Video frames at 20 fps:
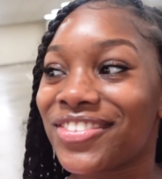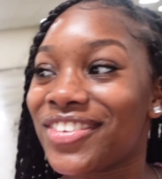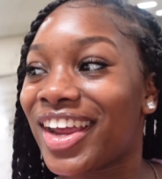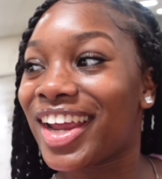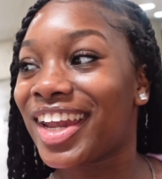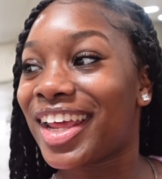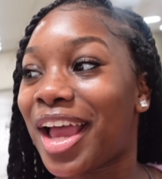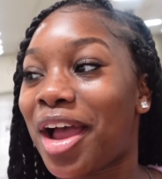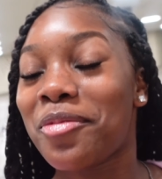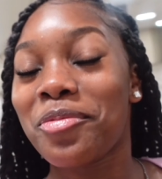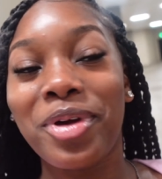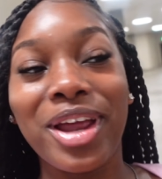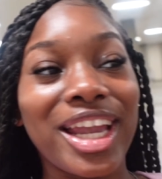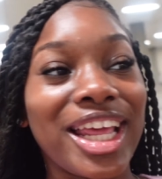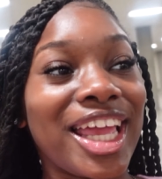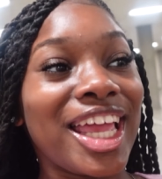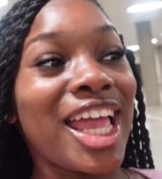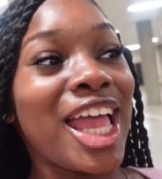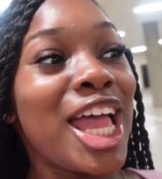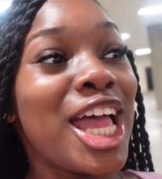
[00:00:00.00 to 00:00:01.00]
ready. I'm
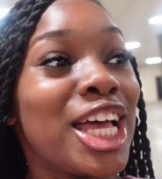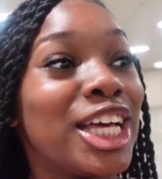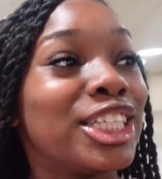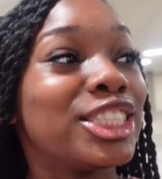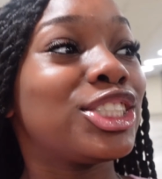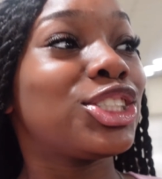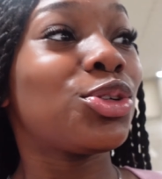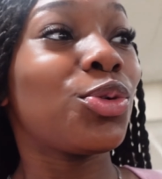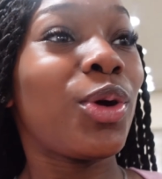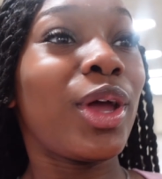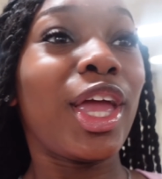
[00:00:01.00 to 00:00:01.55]
ready to